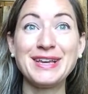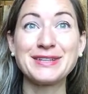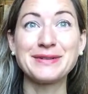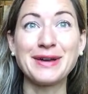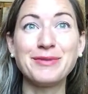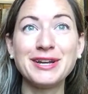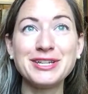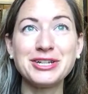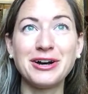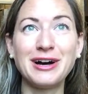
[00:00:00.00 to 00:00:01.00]
So I
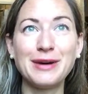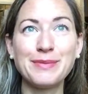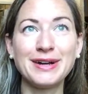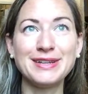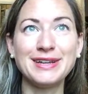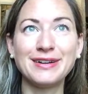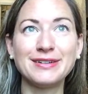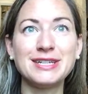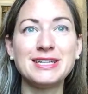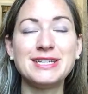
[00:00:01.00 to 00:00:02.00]
wanted to hop on here
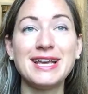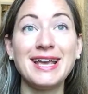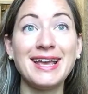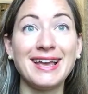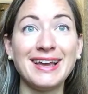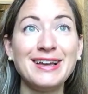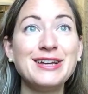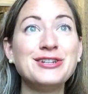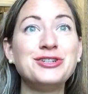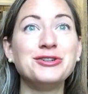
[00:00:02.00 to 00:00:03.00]
today
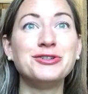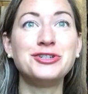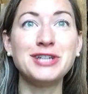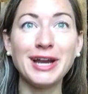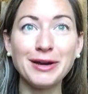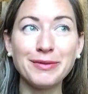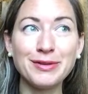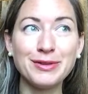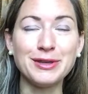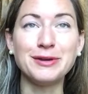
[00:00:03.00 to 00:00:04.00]
to share
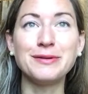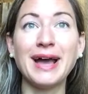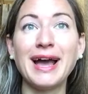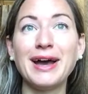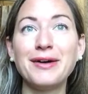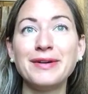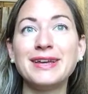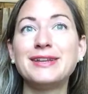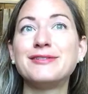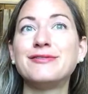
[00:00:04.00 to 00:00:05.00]
with you how
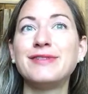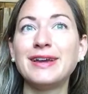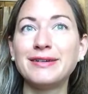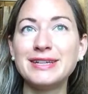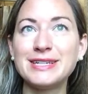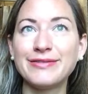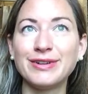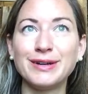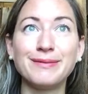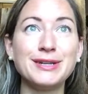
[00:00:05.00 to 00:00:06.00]
it is very
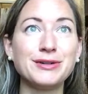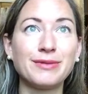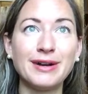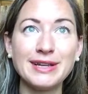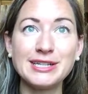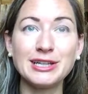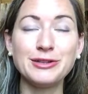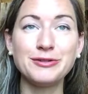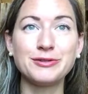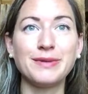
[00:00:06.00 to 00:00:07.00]
different when you're wanting to
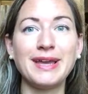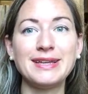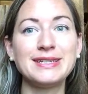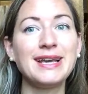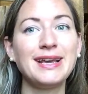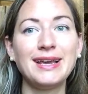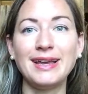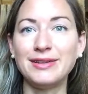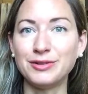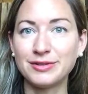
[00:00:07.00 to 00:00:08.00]
lose weight
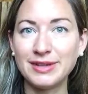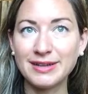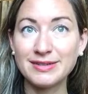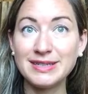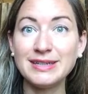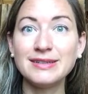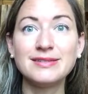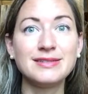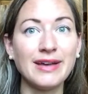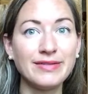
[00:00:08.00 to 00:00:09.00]
in your 60s,
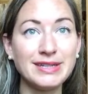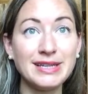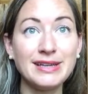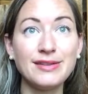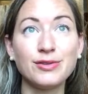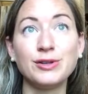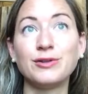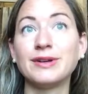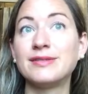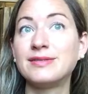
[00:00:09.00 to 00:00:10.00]
70s, or
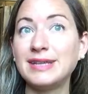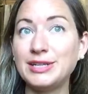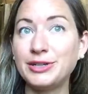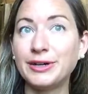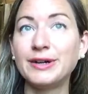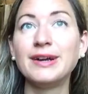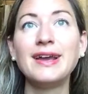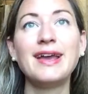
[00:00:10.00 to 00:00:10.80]
you're a senior